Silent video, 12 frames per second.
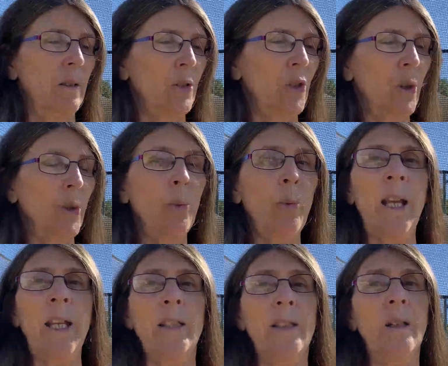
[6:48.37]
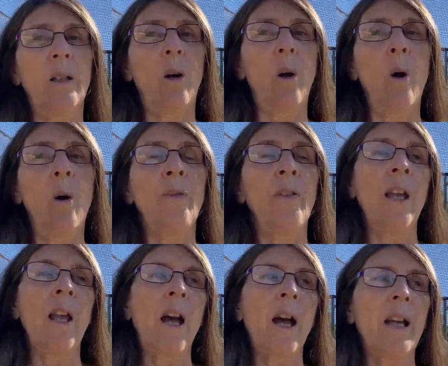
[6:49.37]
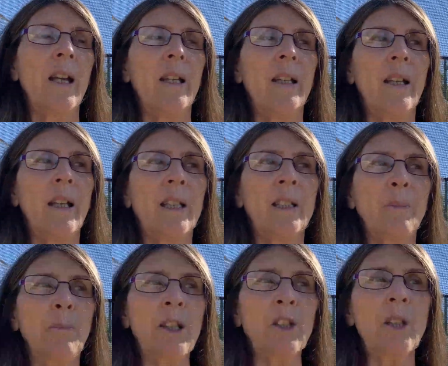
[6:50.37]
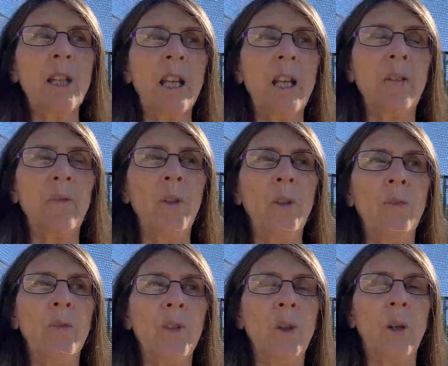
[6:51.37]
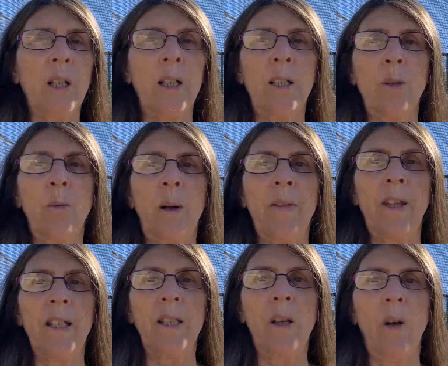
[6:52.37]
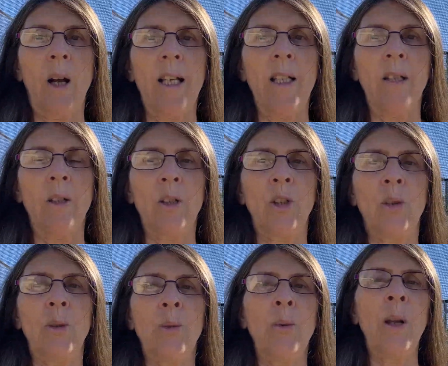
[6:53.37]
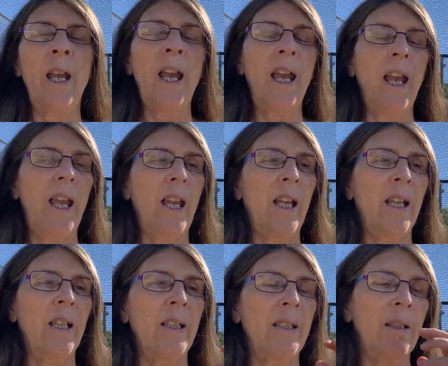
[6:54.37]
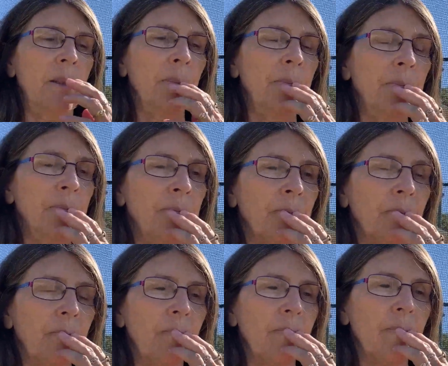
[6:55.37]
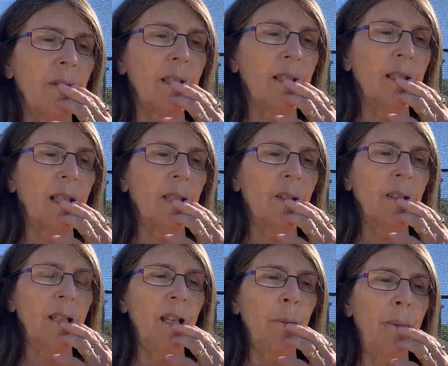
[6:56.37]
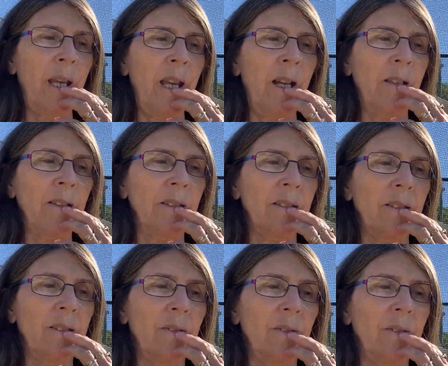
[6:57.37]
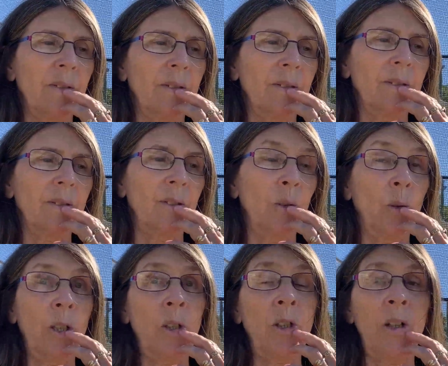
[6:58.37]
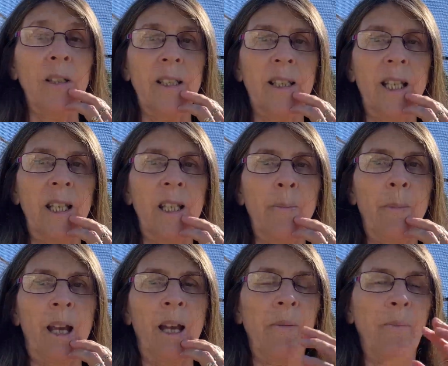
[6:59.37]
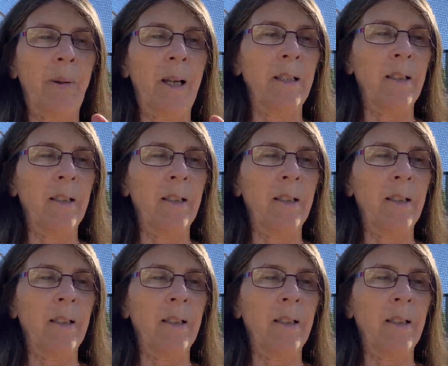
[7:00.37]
2 weeks of, especially if you've got a little one that's hiding on you and they don't come out, or you don't see them out, but